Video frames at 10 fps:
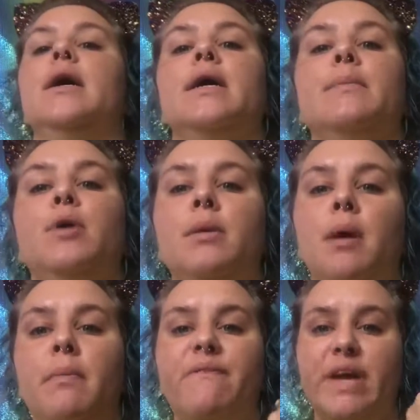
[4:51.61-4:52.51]
Gotta put them
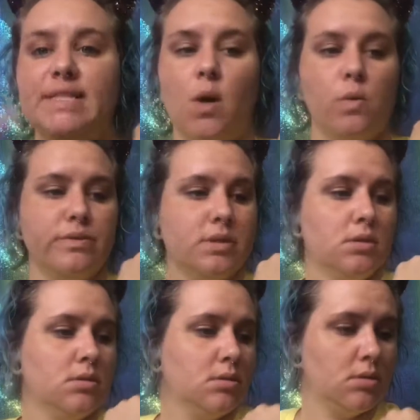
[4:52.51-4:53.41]
on my face holes.
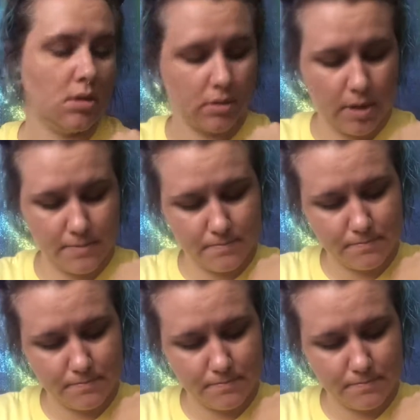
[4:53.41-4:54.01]
Alright.